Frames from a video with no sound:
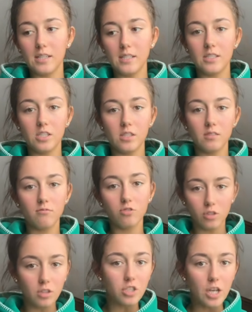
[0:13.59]
it's
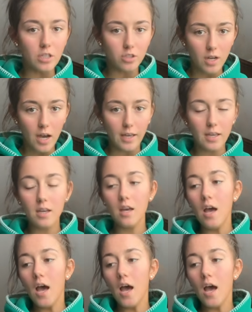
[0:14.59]
the change in height.